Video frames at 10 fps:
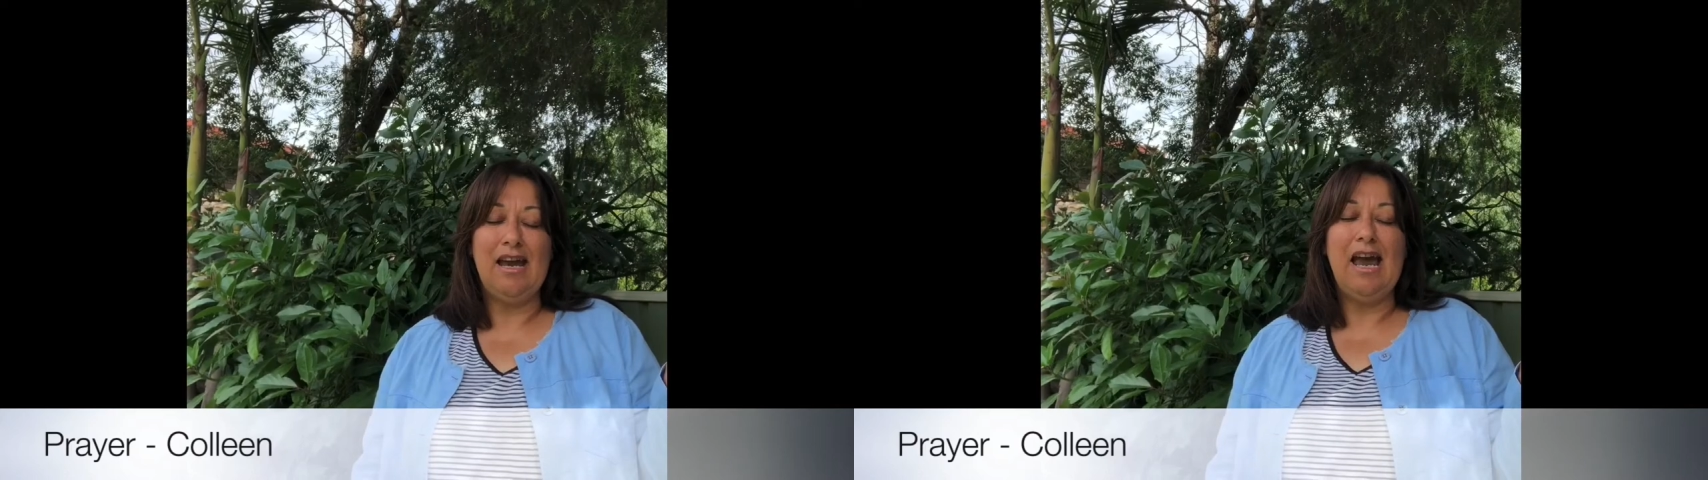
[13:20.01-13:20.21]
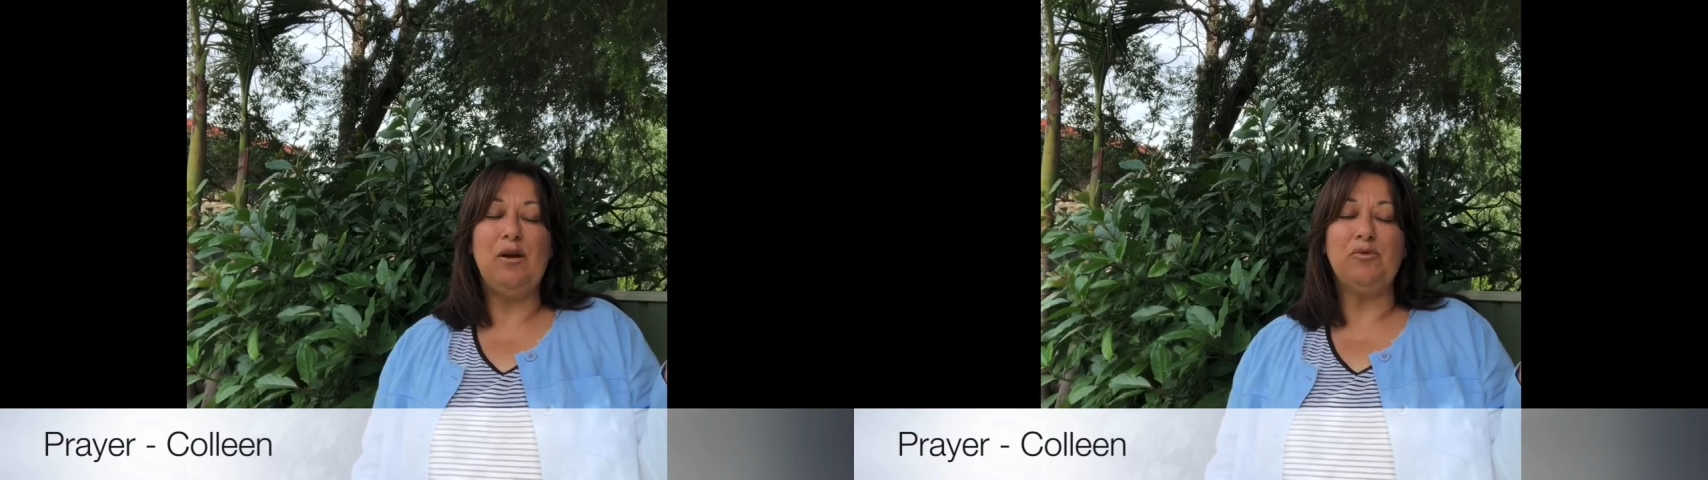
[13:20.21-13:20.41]

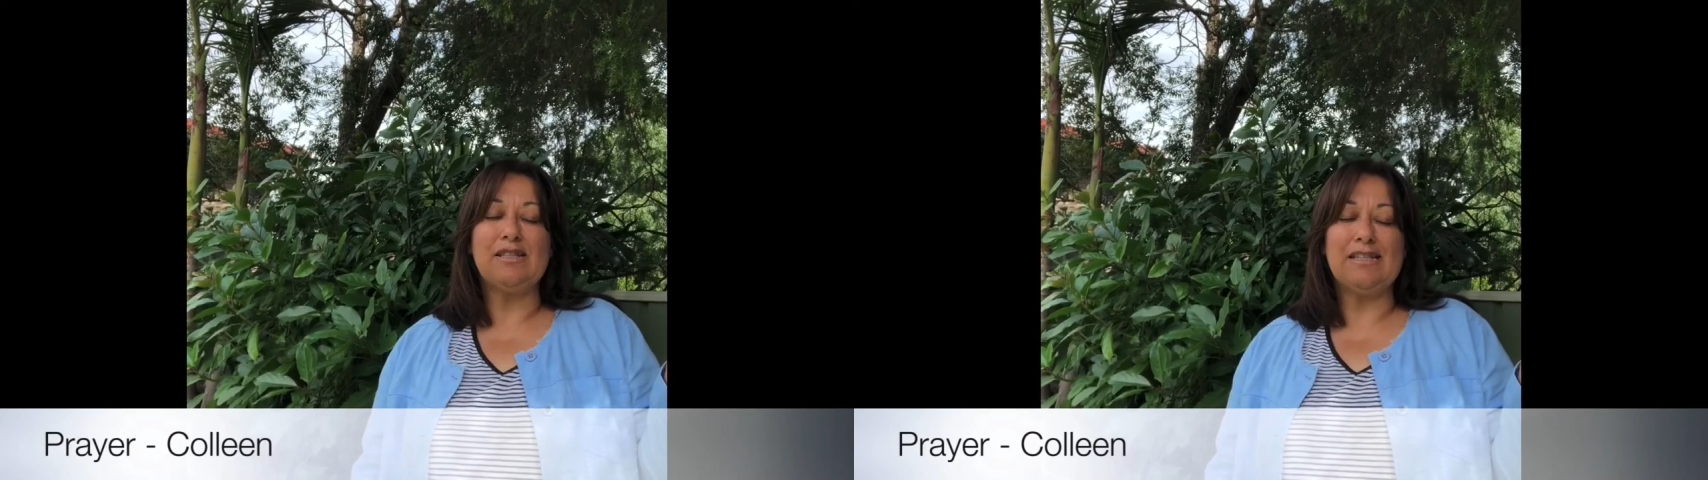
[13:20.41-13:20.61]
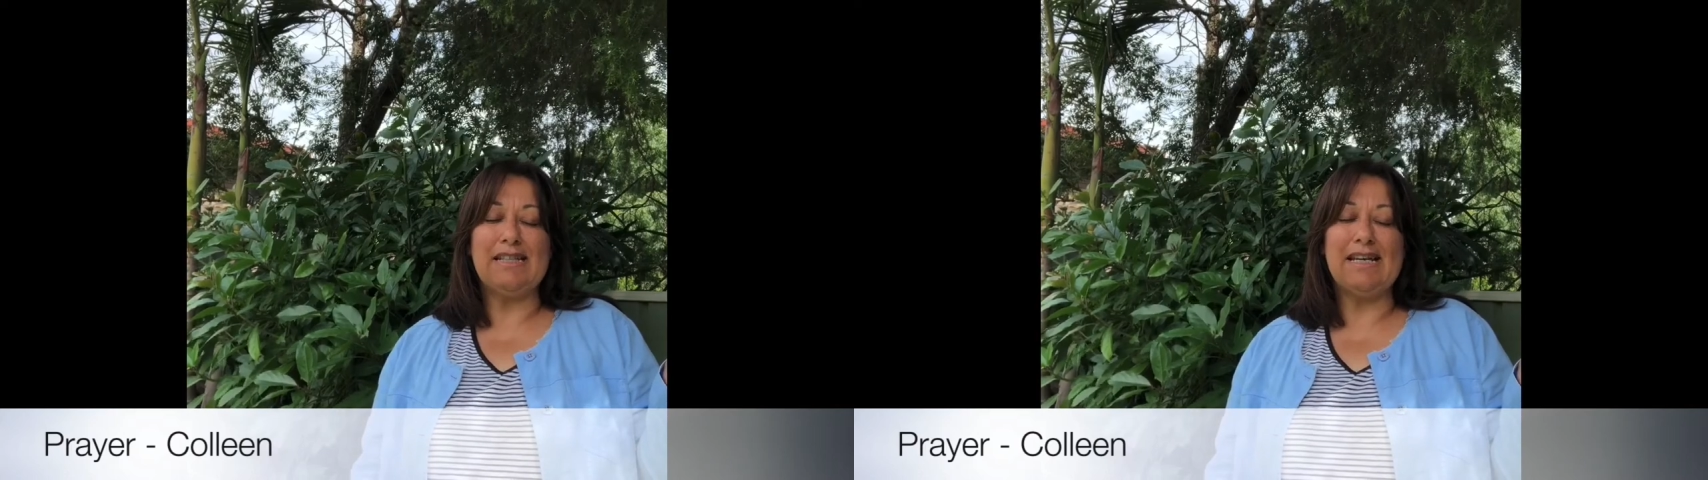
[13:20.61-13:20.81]
and will
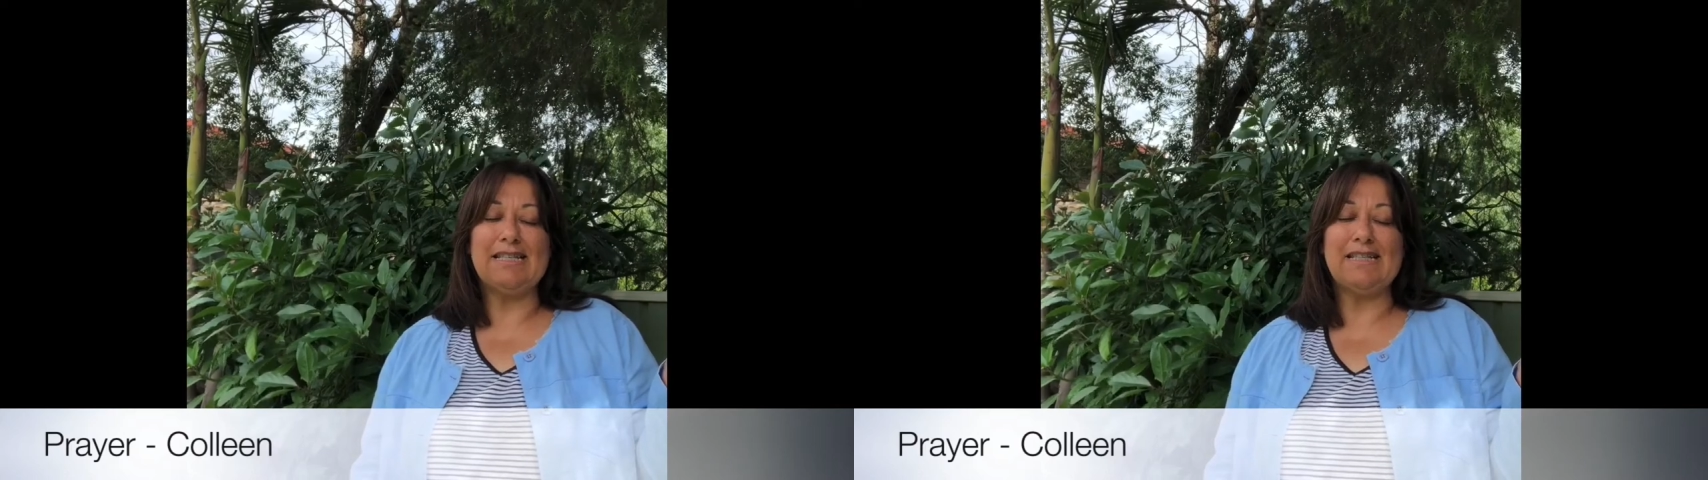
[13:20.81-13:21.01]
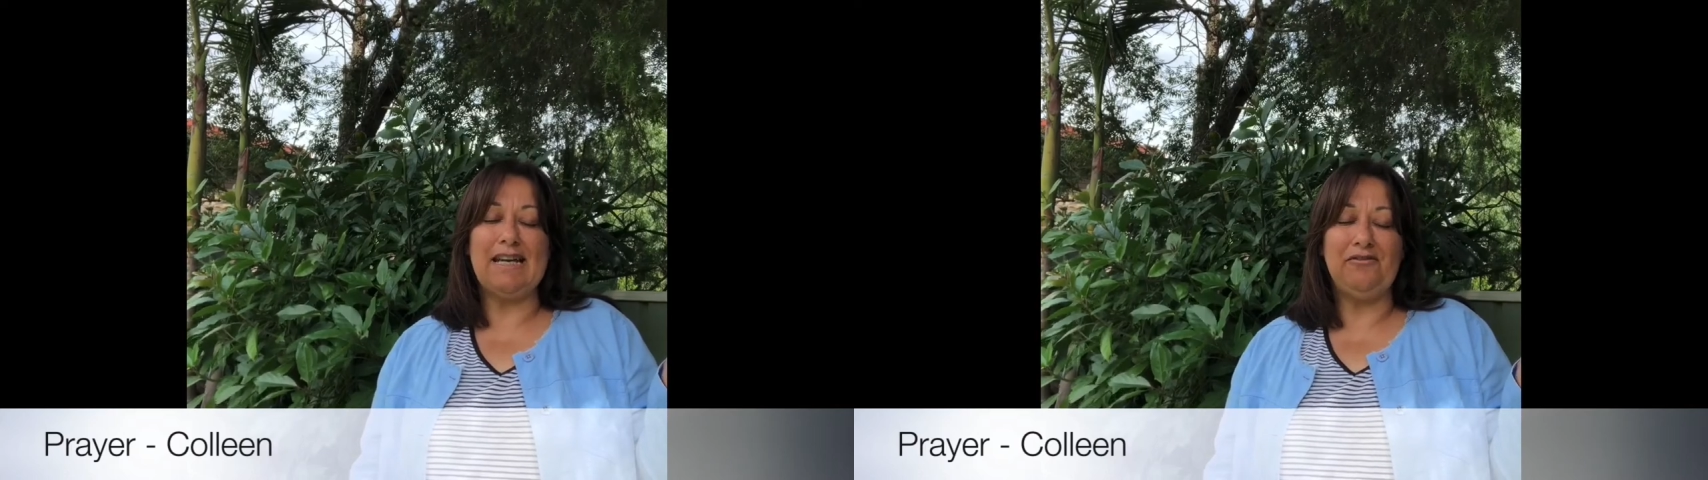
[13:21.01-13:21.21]
see us
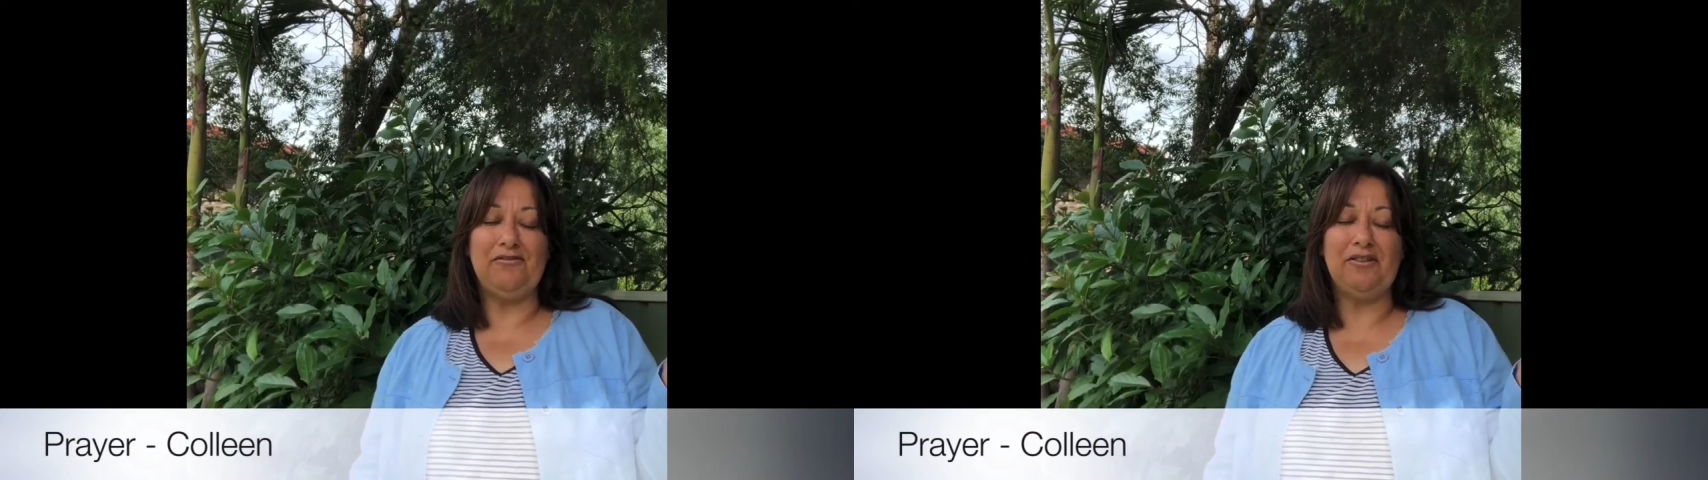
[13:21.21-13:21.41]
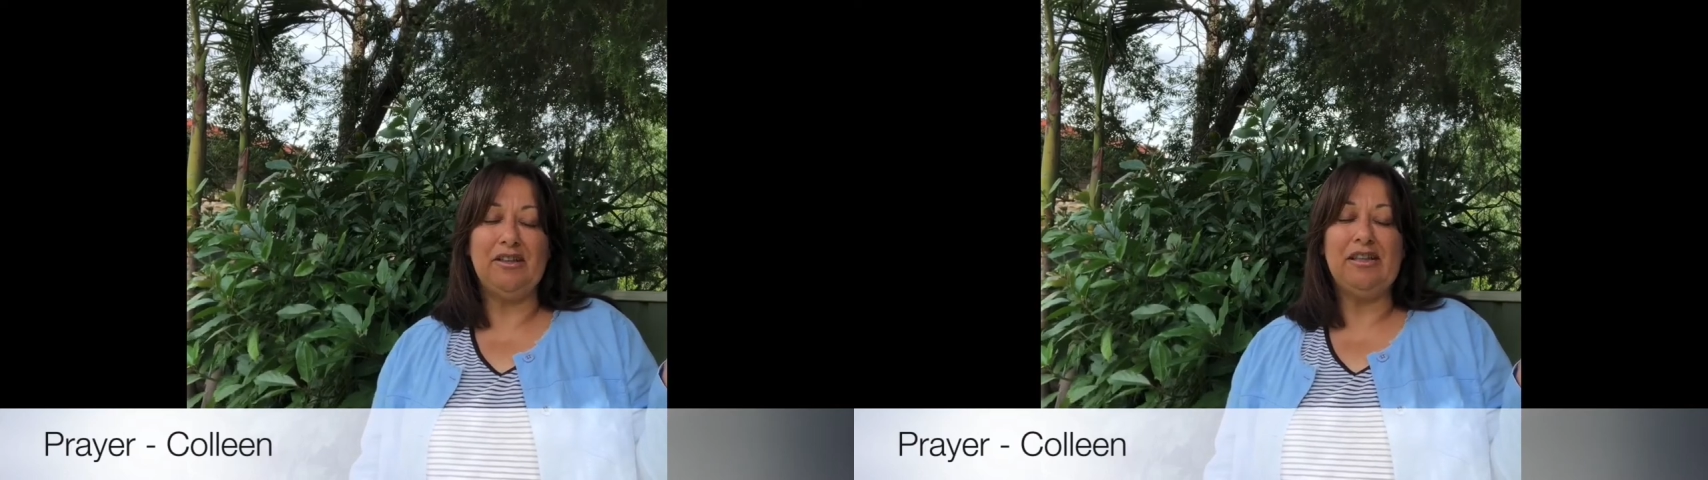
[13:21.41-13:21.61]
safe